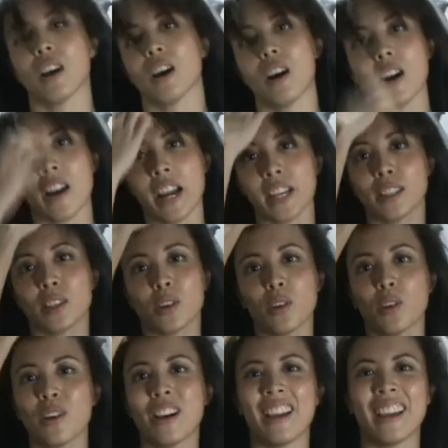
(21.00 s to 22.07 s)
Alright,
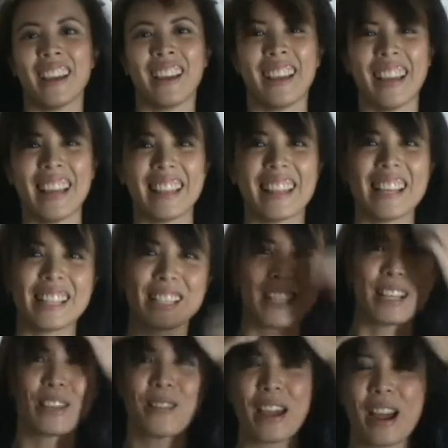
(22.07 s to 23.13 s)
so this is
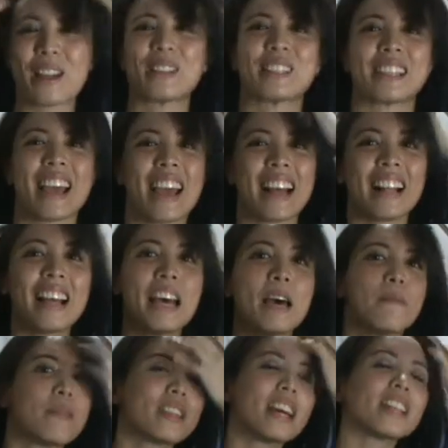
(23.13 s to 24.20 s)
the new hairstyle,
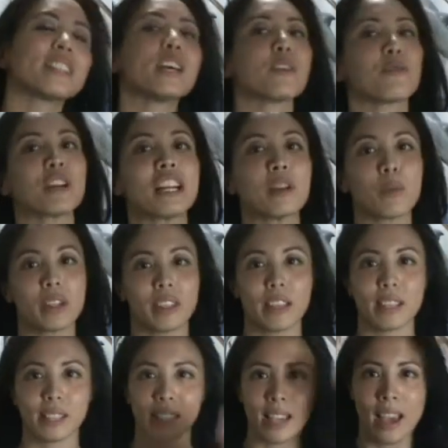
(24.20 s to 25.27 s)
but that's not really what
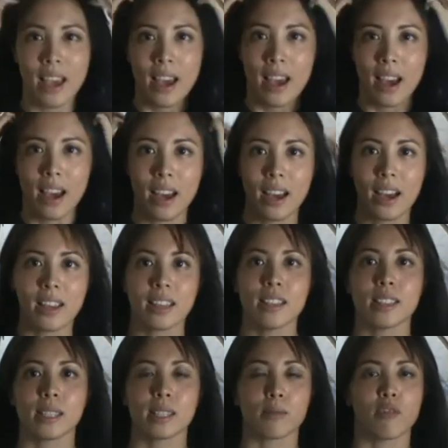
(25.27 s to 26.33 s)
this
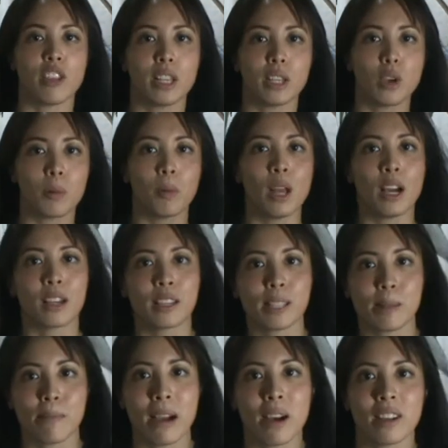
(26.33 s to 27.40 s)
video blog
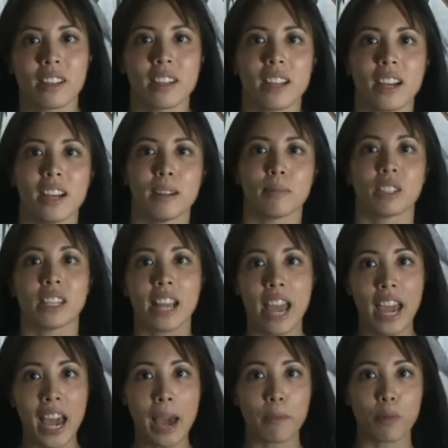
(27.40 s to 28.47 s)
is about.
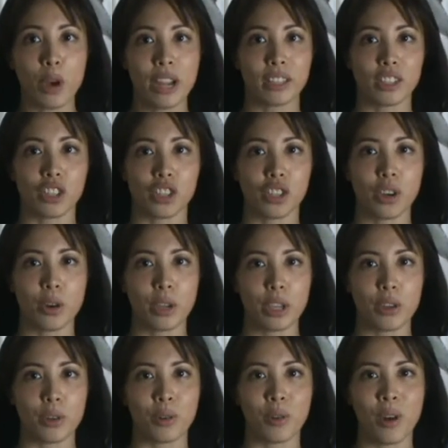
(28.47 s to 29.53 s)
Today I'm going to show
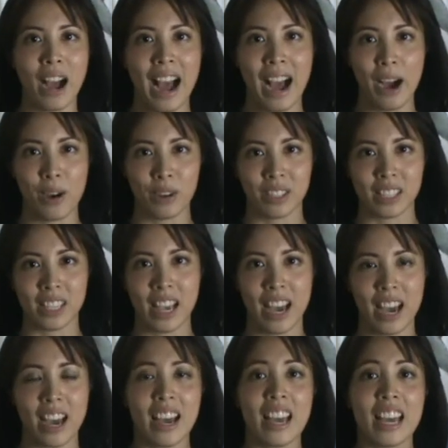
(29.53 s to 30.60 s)
you how
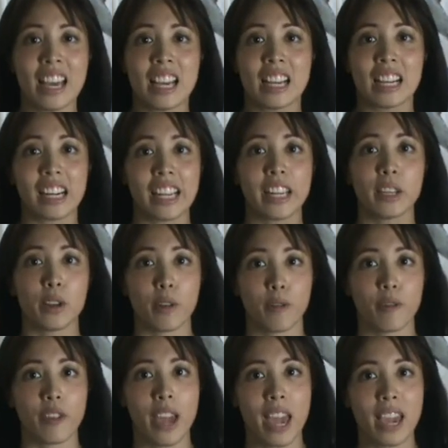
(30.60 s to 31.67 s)
to clean your
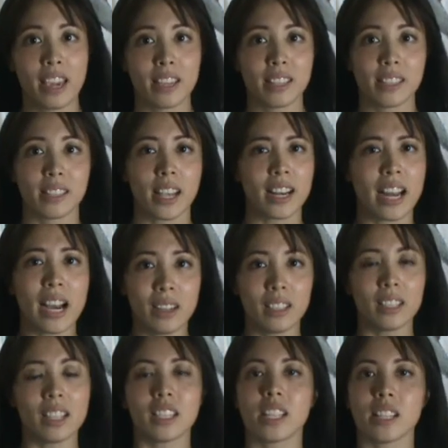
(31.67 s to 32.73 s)
face and how
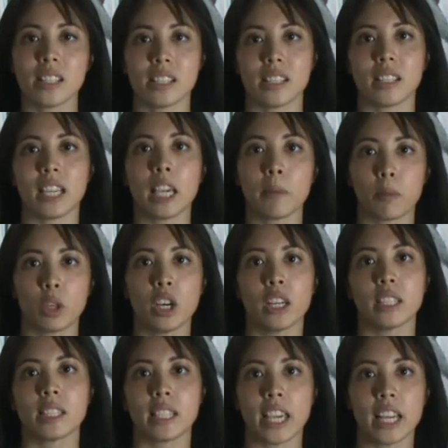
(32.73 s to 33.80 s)
to just keep
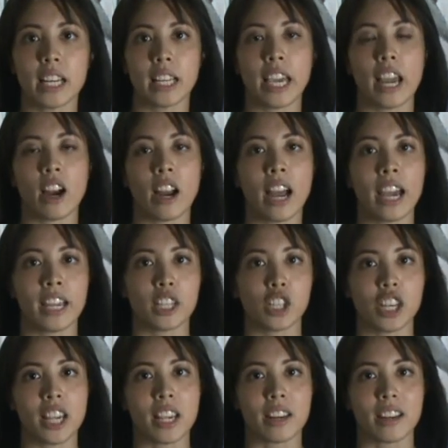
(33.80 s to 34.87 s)
good skincare
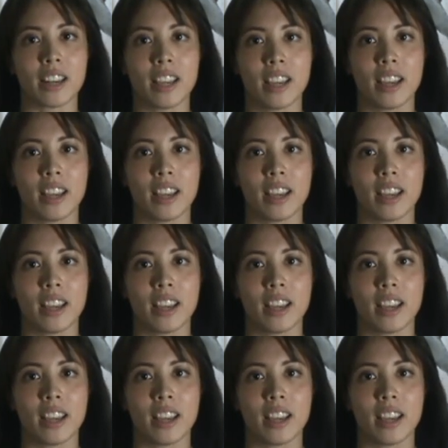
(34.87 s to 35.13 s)
hygiene.